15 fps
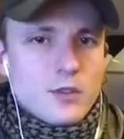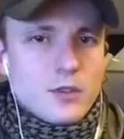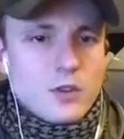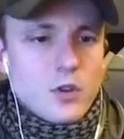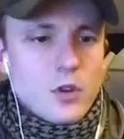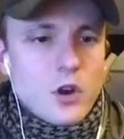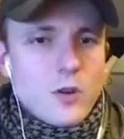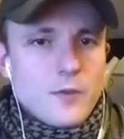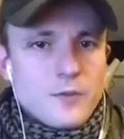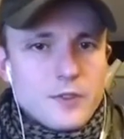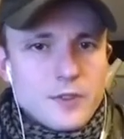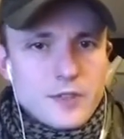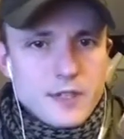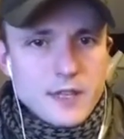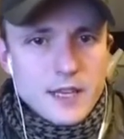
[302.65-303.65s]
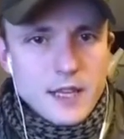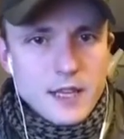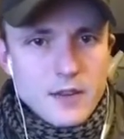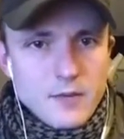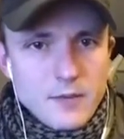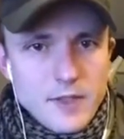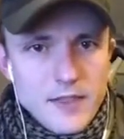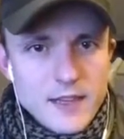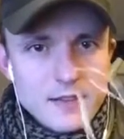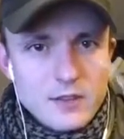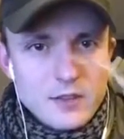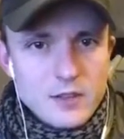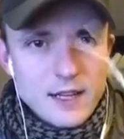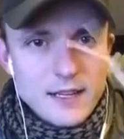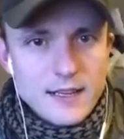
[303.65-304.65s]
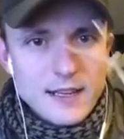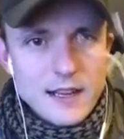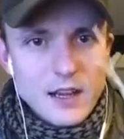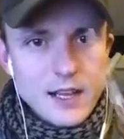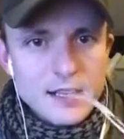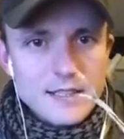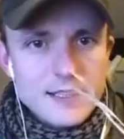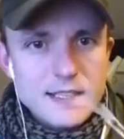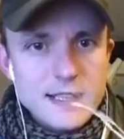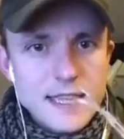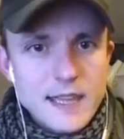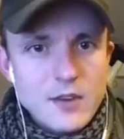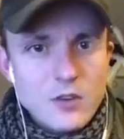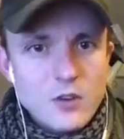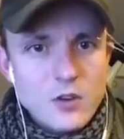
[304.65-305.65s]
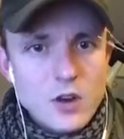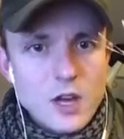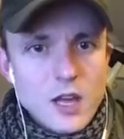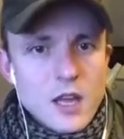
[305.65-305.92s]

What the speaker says: You'll often see. I mean, this looks like a stick or